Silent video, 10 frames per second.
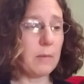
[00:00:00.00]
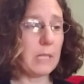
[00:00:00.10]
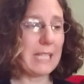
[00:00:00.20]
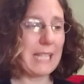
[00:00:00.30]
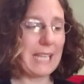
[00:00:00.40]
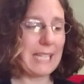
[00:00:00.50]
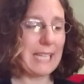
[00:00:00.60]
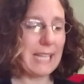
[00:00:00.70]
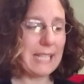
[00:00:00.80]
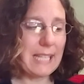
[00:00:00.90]
it's the
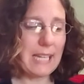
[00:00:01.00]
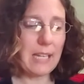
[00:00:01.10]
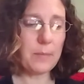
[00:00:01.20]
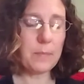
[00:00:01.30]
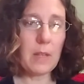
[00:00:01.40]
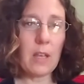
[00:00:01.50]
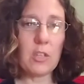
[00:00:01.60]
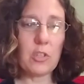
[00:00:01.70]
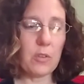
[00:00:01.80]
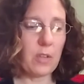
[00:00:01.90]
intensity.
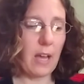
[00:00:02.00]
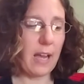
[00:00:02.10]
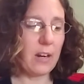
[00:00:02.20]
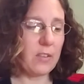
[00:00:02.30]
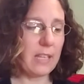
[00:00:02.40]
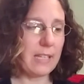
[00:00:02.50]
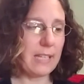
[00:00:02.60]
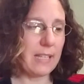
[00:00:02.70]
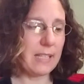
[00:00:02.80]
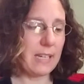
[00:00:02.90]
So the higher the
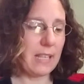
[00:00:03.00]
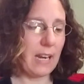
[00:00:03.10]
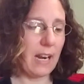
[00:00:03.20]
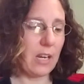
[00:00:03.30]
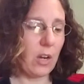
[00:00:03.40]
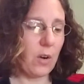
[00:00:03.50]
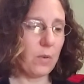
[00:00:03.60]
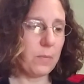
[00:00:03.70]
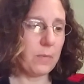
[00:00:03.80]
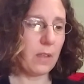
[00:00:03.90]
intensity that I
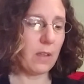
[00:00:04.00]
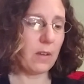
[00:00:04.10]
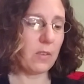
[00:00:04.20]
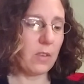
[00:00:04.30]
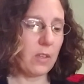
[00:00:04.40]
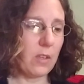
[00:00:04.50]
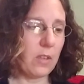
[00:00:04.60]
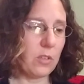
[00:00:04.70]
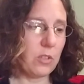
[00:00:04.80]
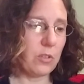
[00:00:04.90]
go,
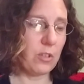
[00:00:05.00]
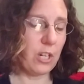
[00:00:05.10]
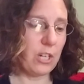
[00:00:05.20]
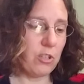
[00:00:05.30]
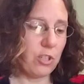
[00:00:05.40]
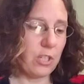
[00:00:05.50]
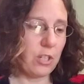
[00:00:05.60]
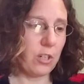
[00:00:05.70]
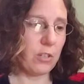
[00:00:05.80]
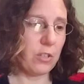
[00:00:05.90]
the sooner it usually
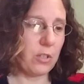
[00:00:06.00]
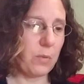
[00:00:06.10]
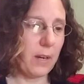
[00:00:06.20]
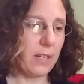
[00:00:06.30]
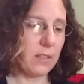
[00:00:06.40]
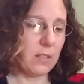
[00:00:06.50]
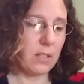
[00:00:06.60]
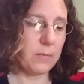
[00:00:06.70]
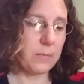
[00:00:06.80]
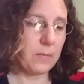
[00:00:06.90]
turns to white.
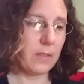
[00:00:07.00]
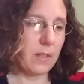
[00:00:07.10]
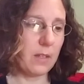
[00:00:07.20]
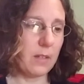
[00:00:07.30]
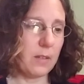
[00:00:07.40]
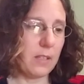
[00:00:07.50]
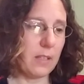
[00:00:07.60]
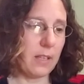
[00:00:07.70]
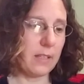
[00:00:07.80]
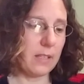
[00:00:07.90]

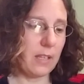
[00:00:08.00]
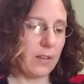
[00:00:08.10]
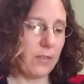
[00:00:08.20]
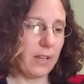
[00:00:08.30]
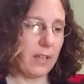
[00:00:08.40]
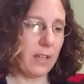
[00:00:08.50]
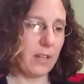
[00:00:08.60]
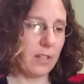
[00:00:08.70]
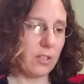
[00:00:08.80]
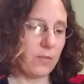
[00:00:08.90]
Well, let's see if I can
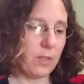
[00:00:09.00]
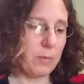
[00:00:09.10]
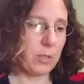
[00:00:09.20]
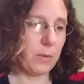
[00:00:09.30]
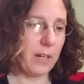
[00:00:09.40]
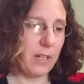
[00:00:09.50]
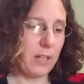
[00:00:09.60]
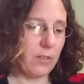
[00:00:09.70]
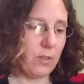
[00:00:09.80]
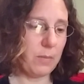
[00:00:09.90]
get it to flip to white
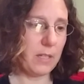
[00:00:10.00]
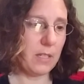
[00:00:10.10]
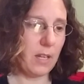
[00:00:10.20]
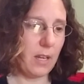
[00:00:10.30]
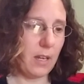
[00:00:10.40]
here for me today.